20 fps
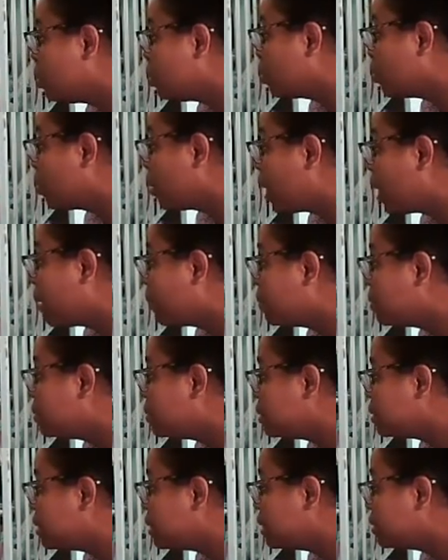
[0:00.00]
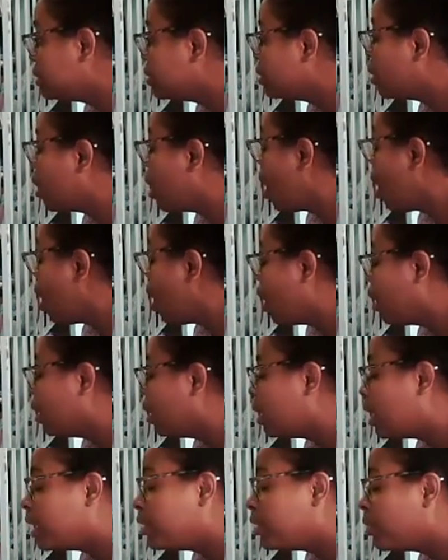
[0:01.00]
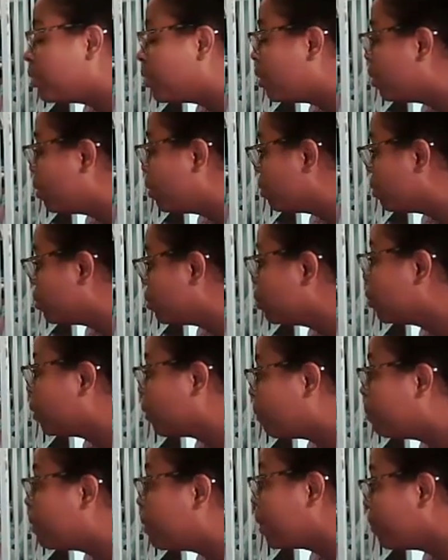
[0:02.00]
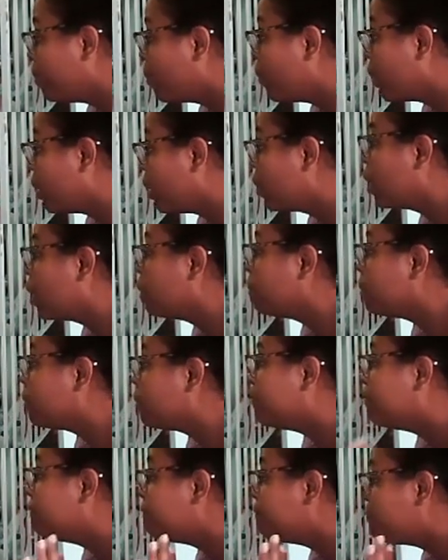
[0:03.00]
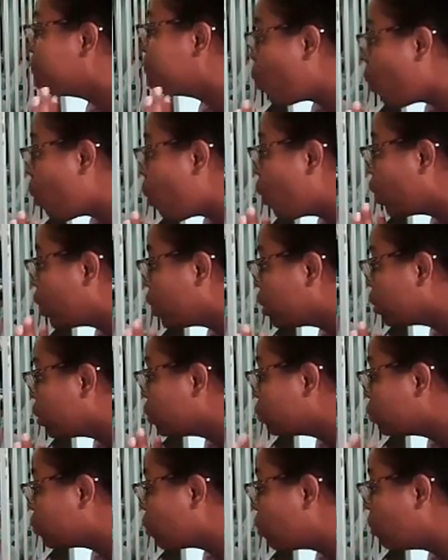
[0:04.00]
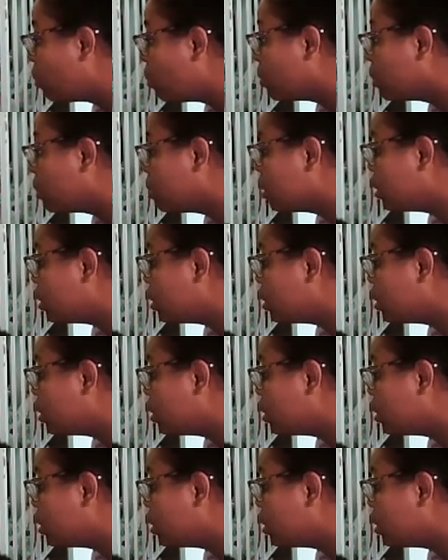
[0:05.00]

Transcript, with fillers: you're able to listen all on your own. You're a big boy. You're going to be four years old.